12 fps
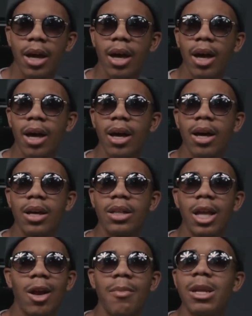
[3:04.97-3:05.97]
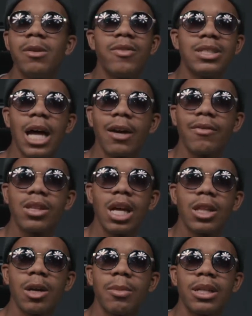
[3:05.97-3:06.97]
There are many photographers
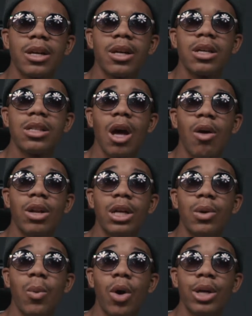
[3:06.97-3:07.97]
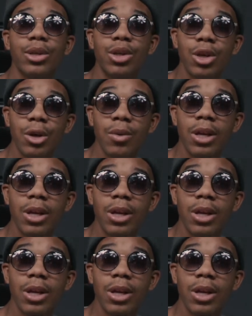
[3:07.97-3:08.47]
out there, but there is only one you,